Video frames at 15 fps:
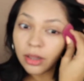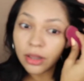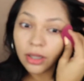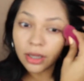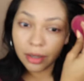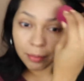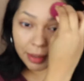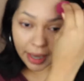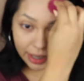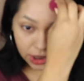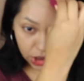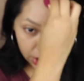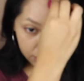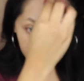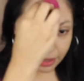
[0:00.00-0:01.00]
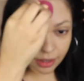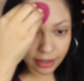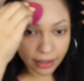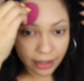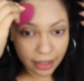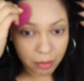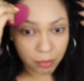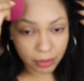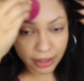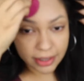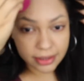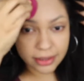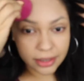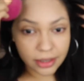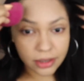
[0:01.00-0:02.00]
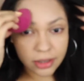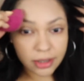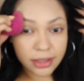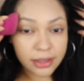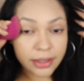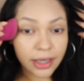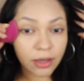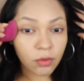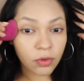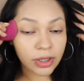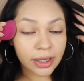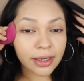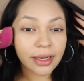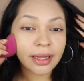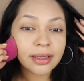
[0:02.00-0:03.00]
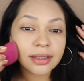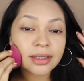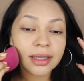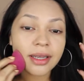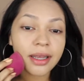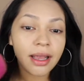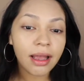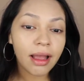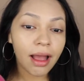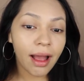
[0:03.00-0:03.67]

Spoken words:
look patchy. It blends into the skin really nicely.